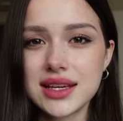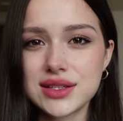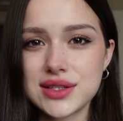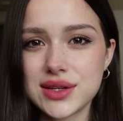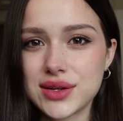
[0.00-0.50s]

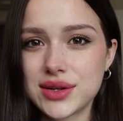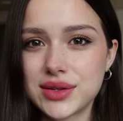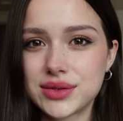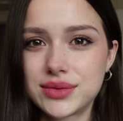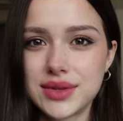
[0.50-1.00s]

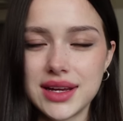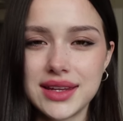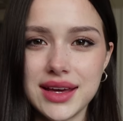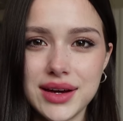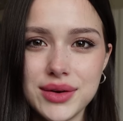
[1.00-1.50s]
So right
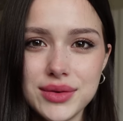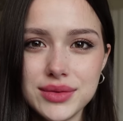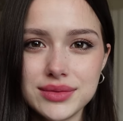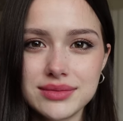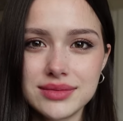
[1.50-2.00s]
now,